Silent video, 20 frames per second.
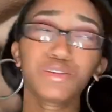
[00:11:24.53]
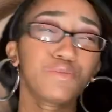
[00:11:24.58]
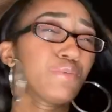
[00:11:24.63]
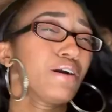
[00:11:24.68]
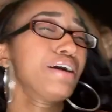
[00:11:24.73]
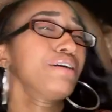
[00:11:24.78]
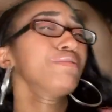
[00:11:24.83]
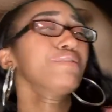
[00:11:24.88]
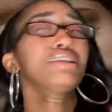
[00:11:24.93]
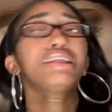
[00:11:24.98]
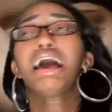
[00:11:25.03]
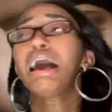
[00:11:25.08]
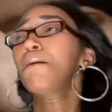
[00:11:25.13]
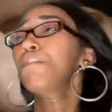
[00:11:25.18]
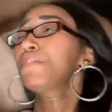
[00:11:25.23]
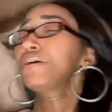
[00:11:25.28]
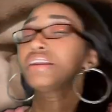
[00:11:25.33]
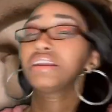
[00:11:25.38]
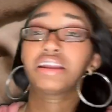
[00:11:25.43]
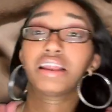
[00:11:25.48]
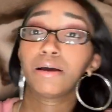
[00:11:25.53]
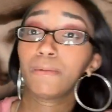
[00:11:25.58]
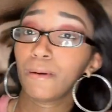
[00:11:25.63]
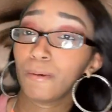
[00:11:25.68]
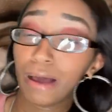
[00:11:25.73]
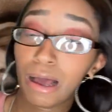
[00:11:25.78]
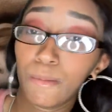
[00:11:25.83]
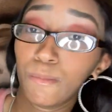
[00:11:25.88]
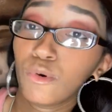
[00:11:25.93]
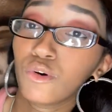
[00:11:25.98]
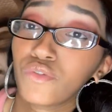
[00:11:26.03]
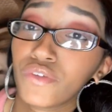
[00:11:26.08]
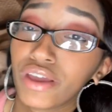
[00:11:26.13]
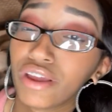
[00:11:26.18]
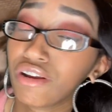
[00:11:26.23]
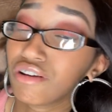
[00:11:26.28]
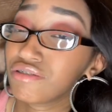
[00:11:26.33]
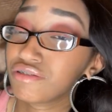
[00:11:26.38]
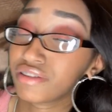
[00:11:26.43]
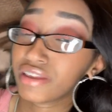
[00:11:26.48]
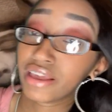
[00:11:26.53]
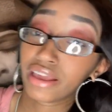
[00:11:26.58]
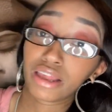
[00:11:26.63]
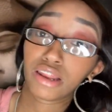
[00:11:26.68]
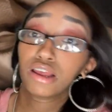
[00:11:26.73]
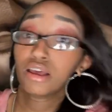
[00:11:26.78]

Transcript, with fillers: what, what happened? And I'm, I'm over here saying,